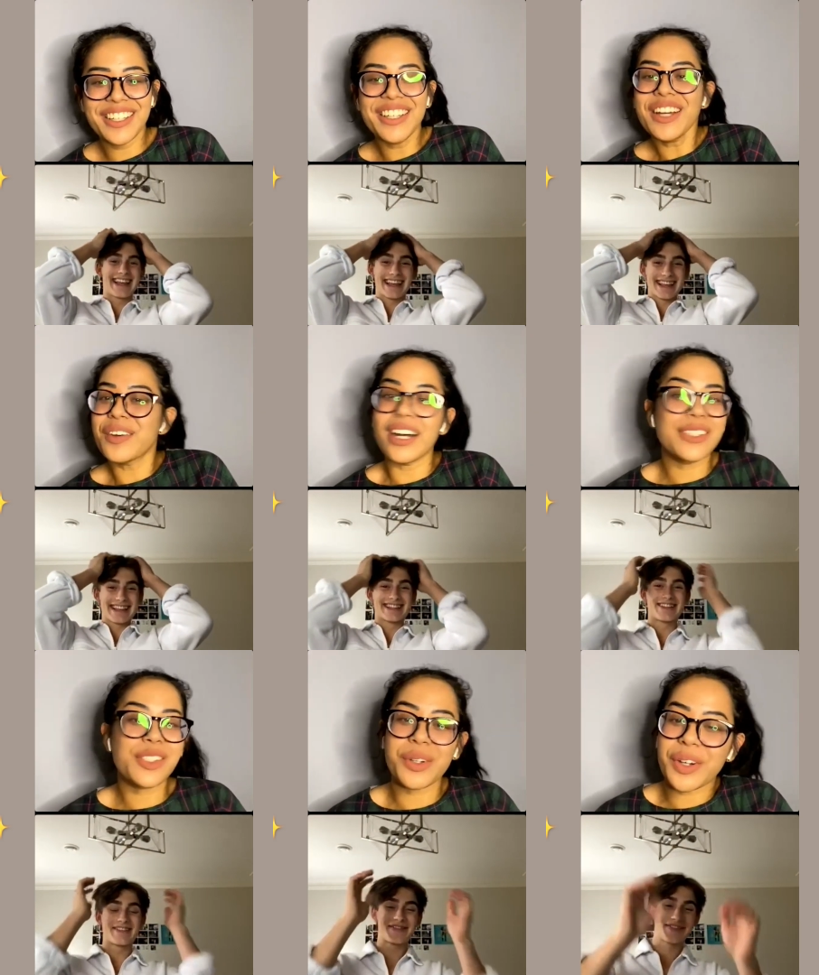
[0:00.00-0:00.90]
Speaker 1: Well,
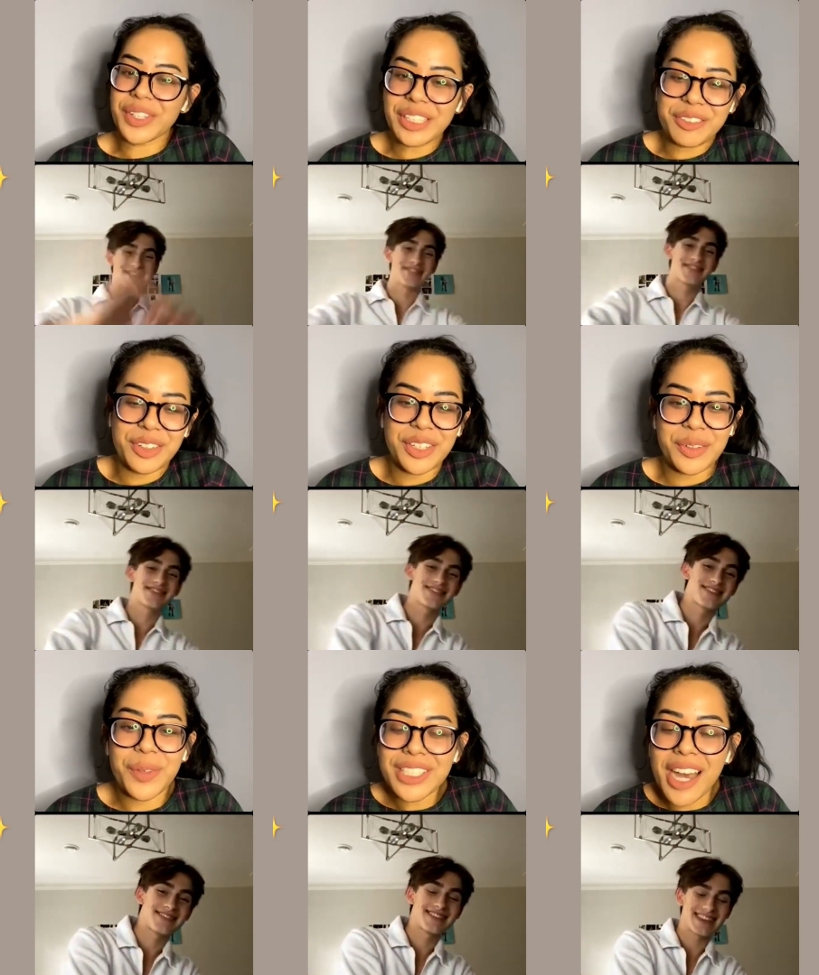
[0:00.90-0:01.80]
it's too early for you.
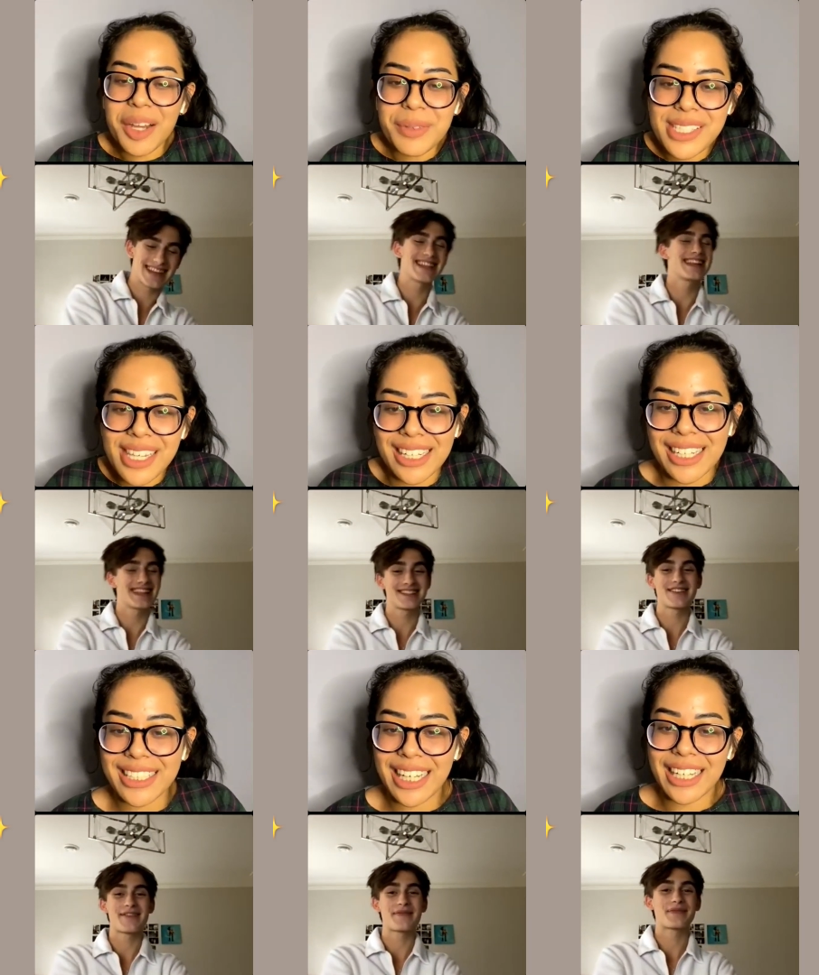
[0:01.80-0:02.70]
What time is it
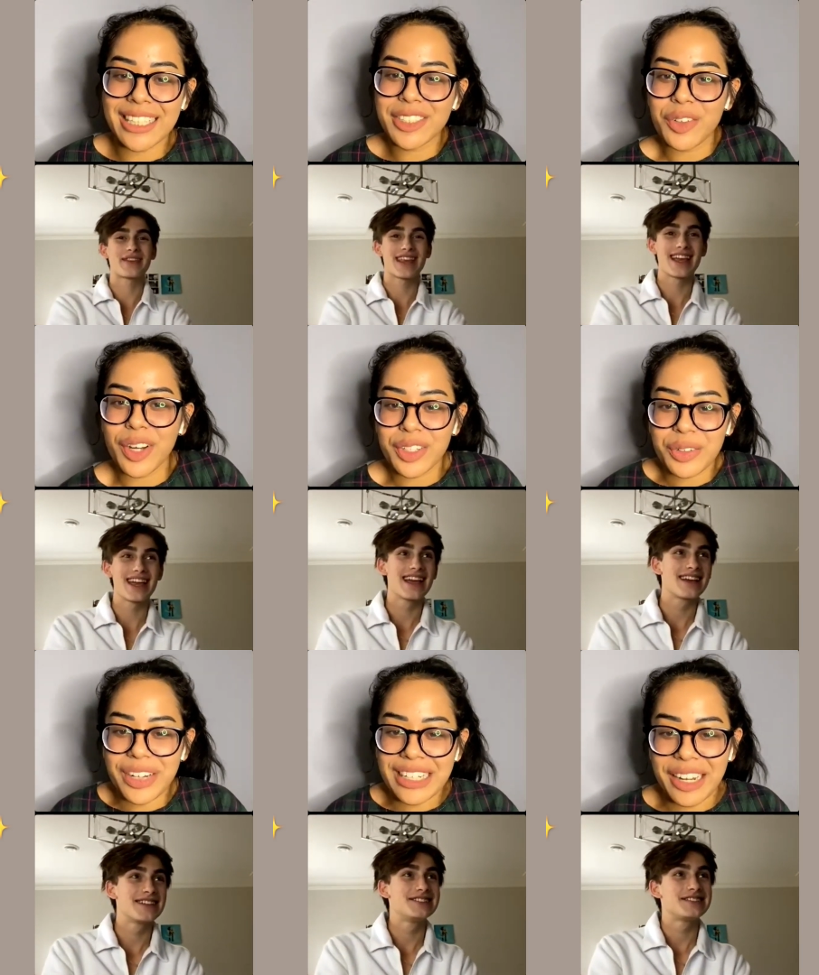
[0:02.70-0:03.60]
in, in Toronto
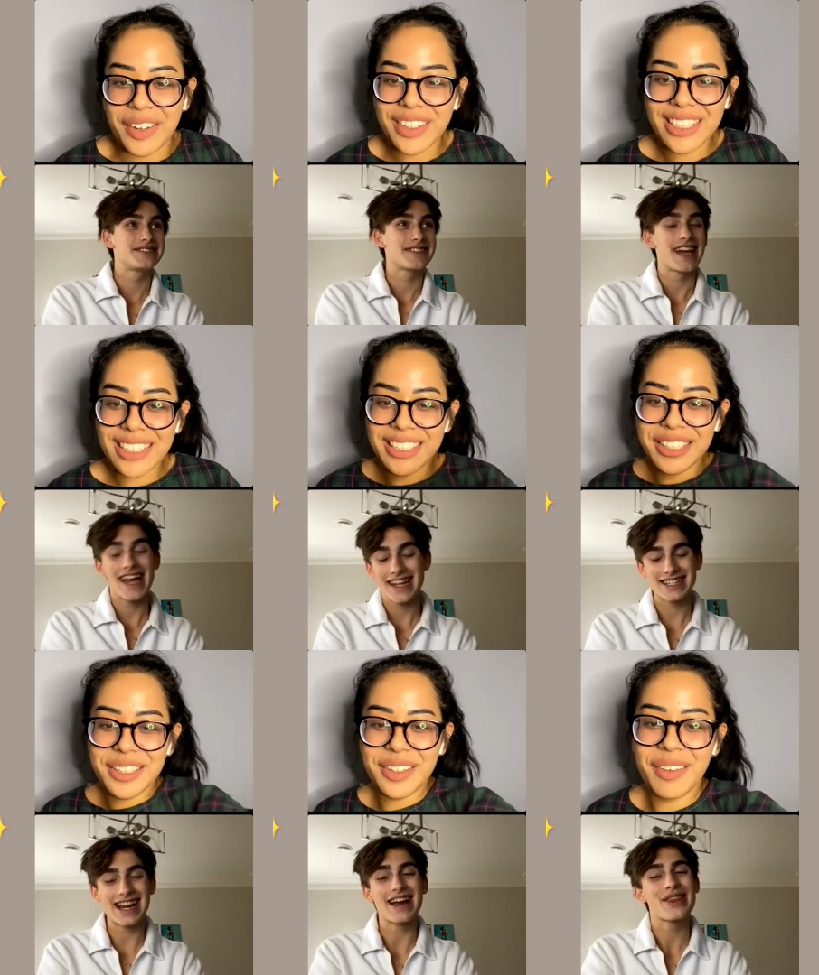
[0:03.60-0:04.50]
right now?
Speaker 2: It's
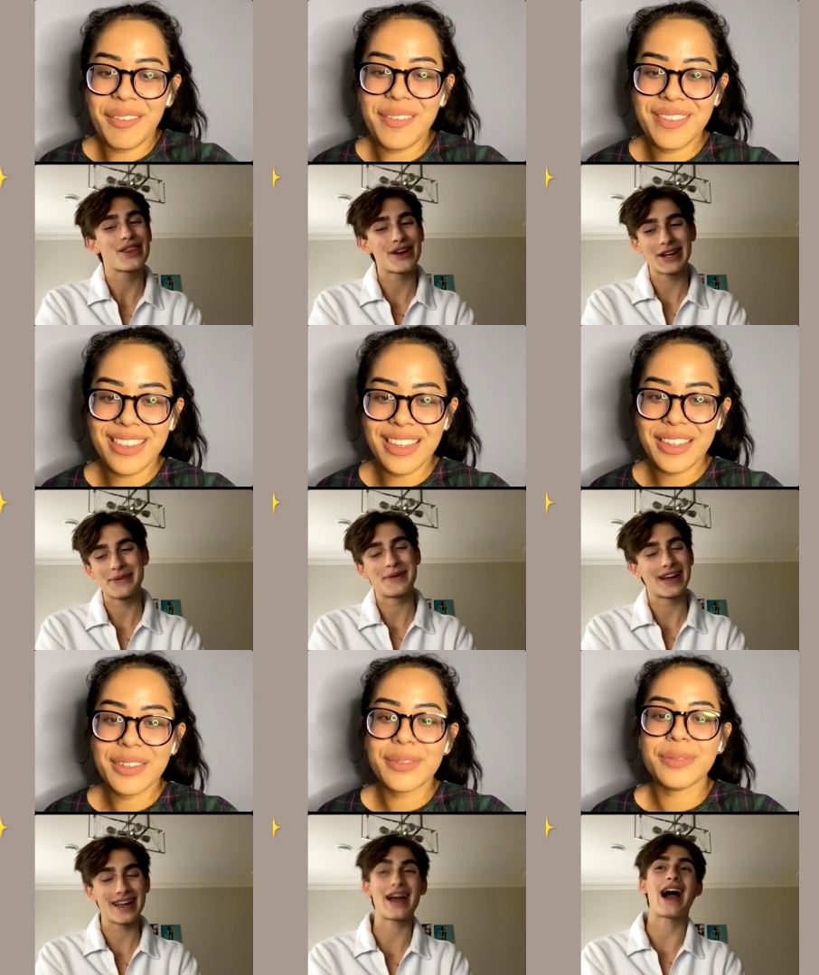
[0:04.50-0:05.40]
9.30,
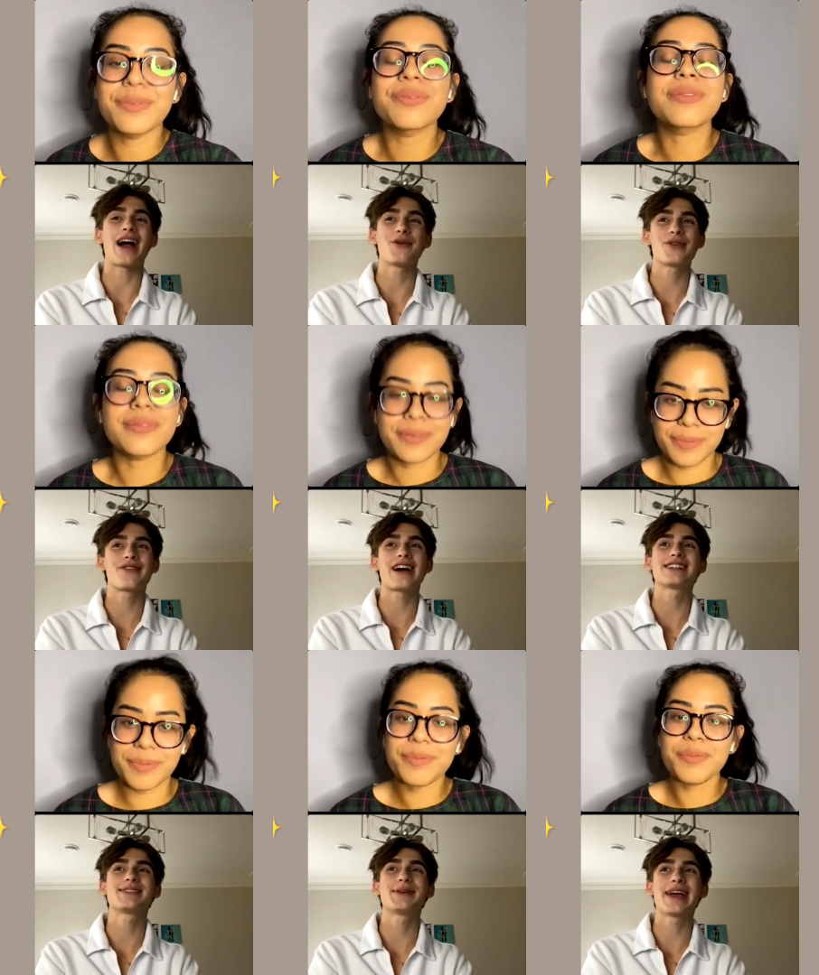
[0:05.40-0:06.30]
but I would have had
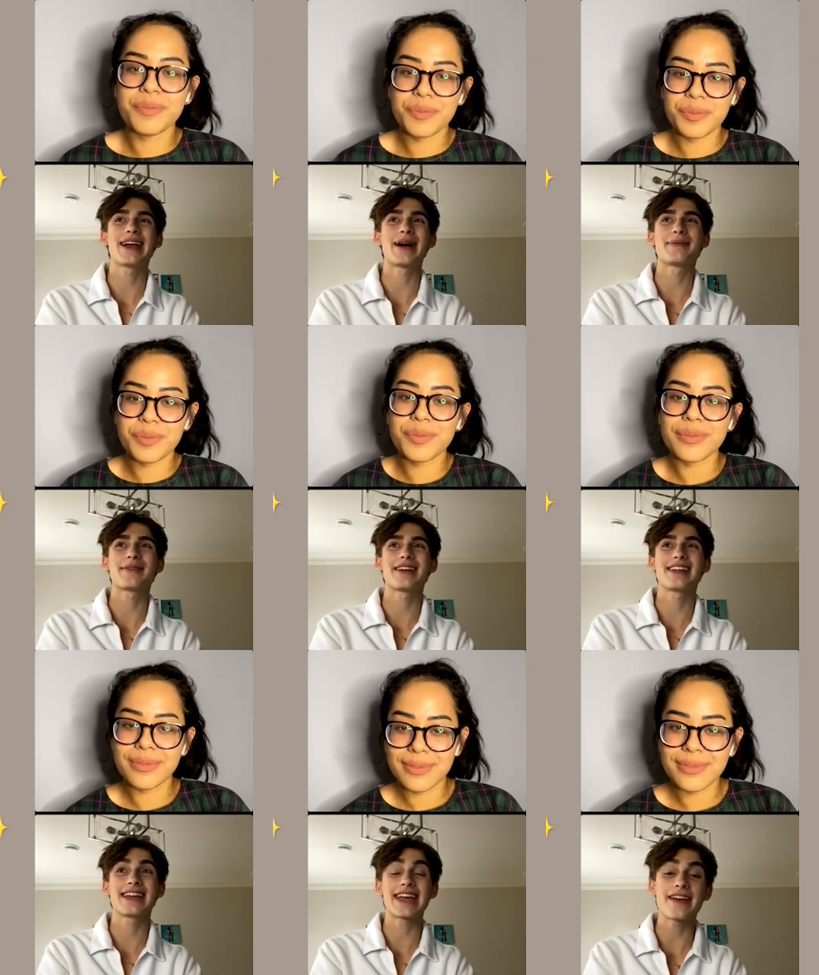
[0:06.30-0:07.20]
to wake up.
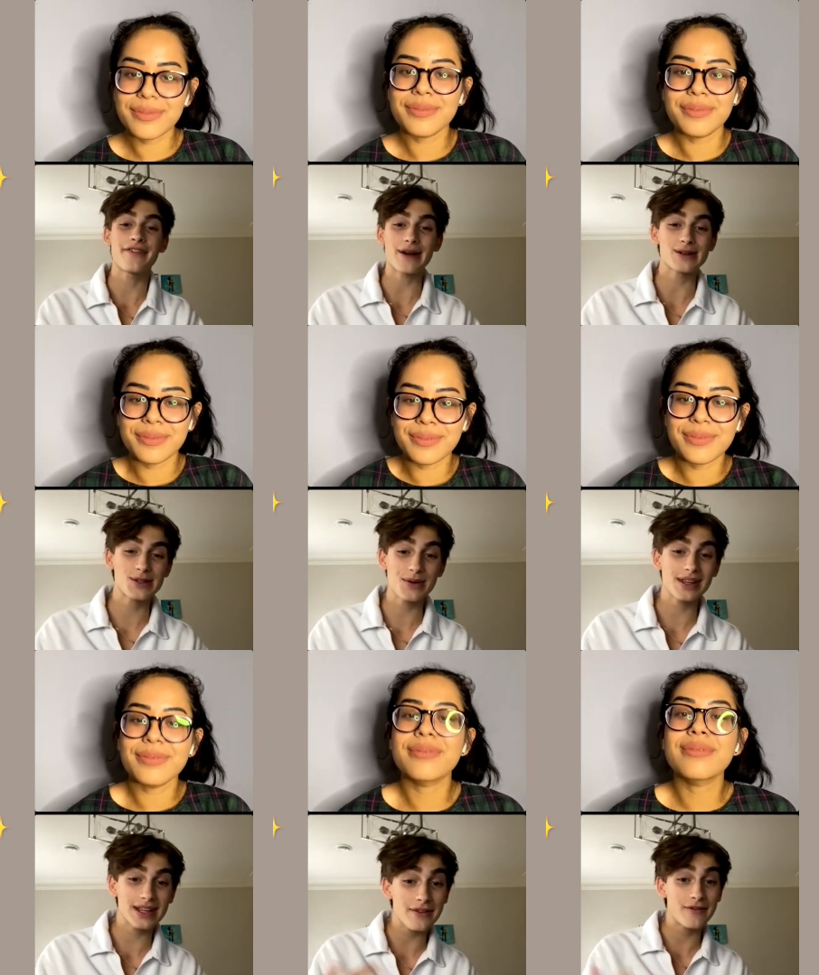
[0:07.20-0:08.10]
Like, if I was doing,
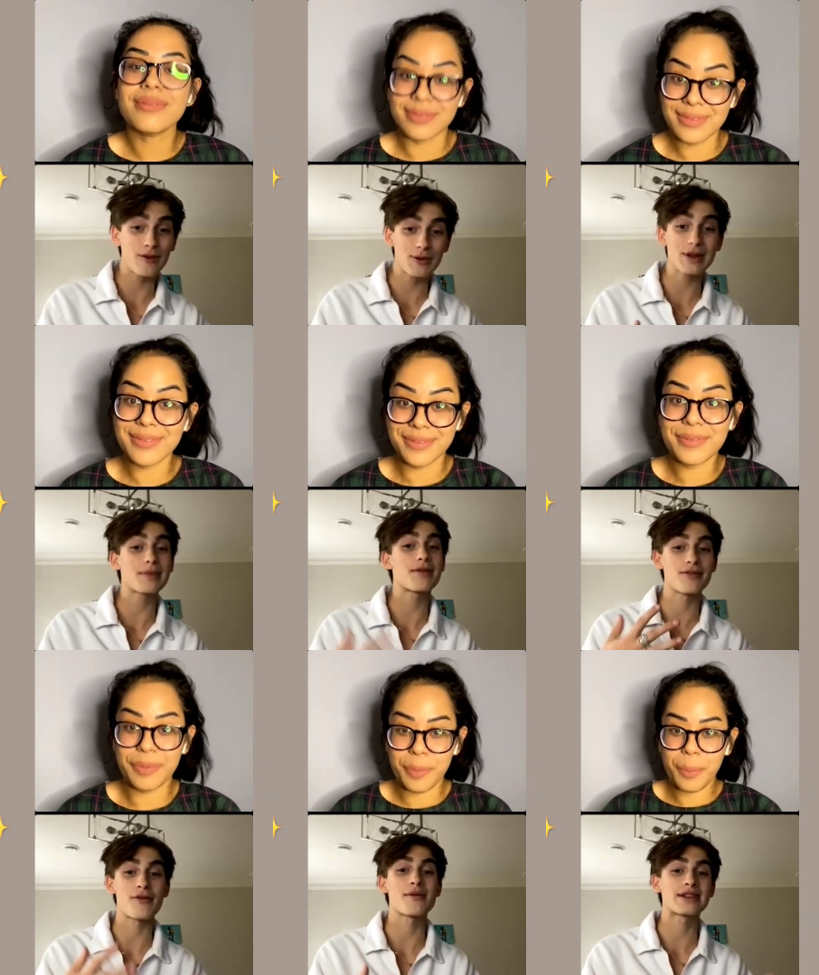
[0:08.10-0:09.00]
like, a full, like,
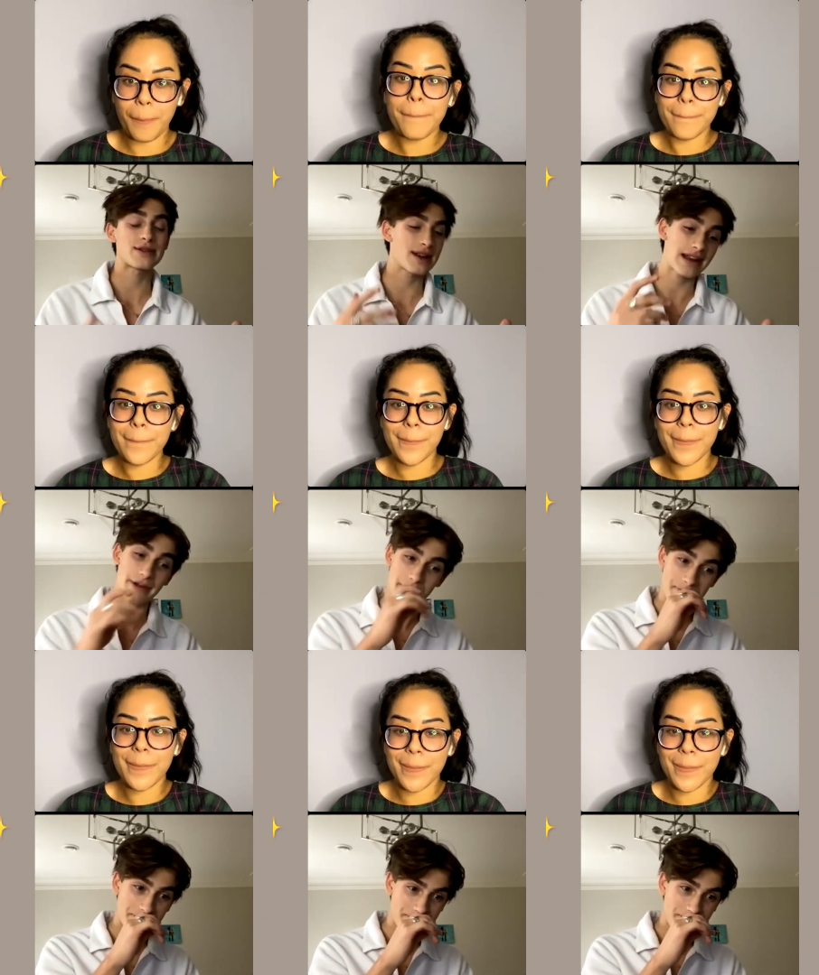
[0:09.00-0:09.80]
performance right now, mm-hmm,